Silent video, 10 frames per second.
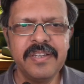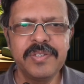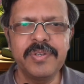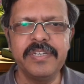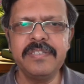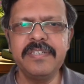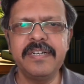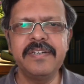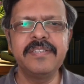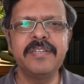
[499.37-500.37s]
So
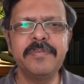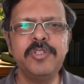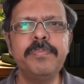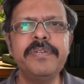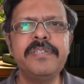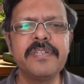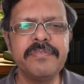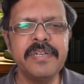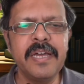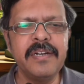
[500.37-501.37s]
instead, the new picture
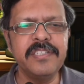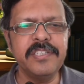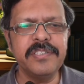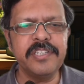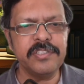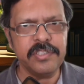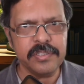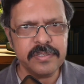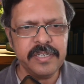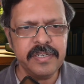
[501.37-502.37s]
of reality is it is
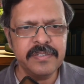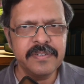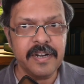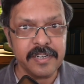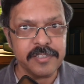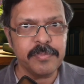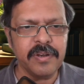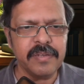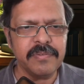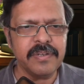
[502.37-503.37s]
discrete at a small
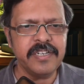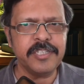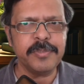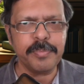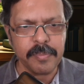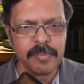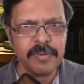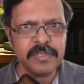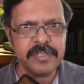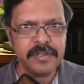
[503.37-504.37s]
level, it is
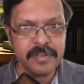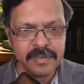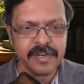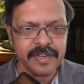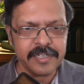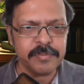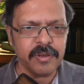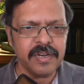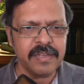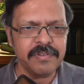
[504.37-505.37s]
probabilistic at that
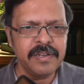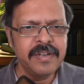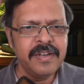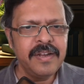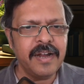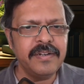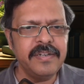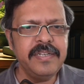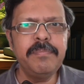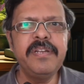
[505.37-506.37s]
small level, and
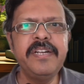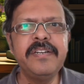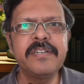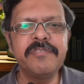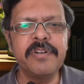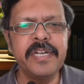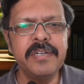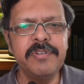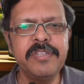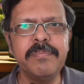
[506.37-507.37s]
deeply
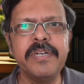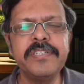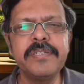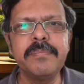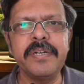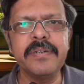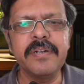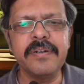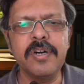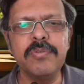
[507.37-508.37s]
intertwined with measurement
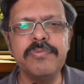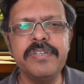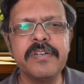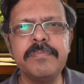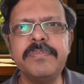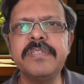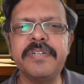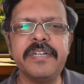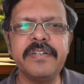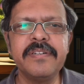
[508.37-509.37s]
and how we are
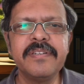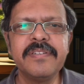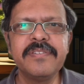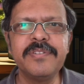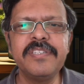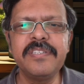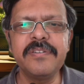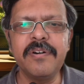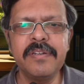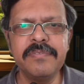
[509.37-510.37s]
observing it. So
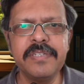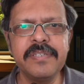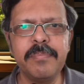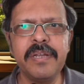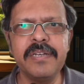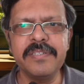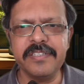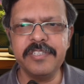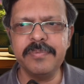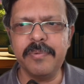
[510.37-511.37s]
all of this applies
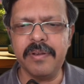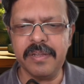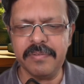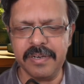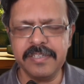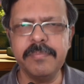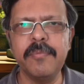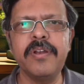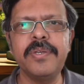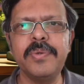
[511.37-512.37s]
at the small level, at the
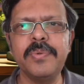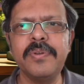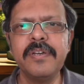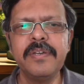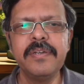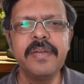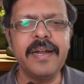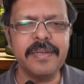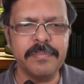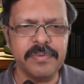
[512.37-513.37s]
molecule
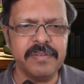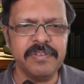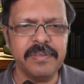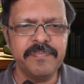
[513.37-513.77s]
atoms level.